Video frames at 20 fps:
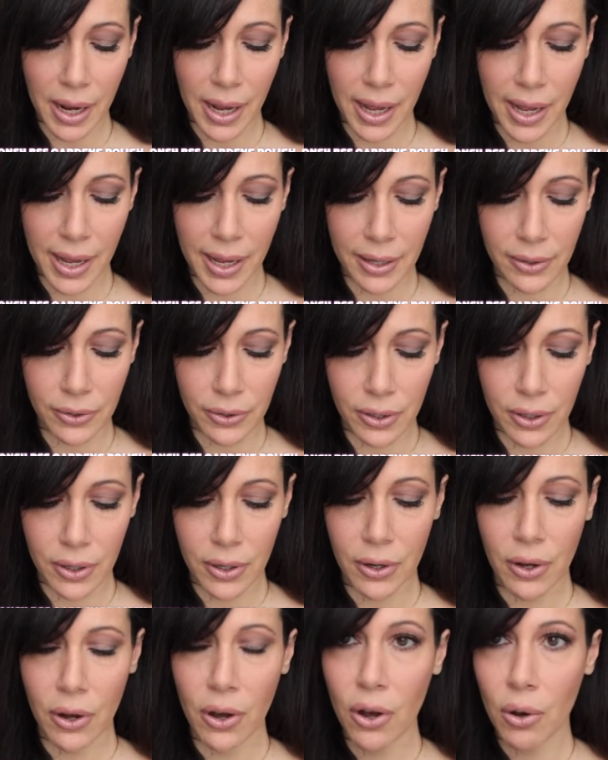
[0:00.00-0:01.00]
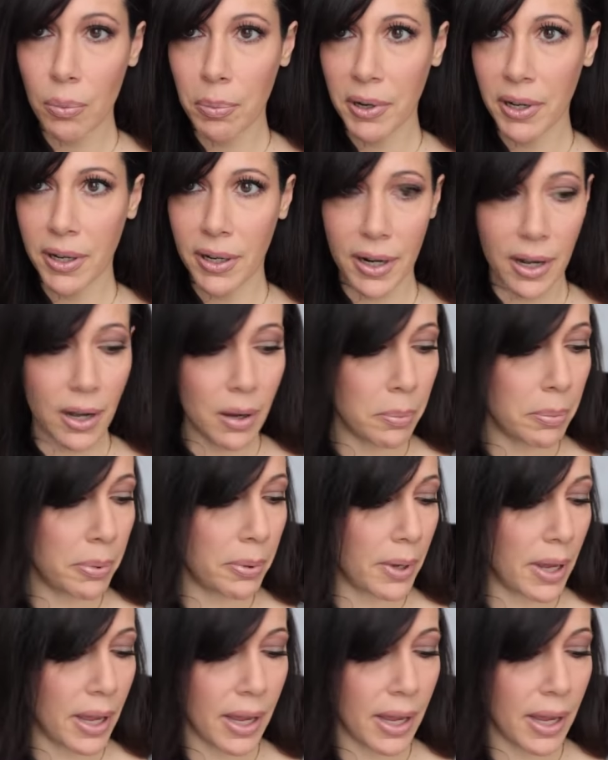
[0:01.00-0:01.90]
and open it up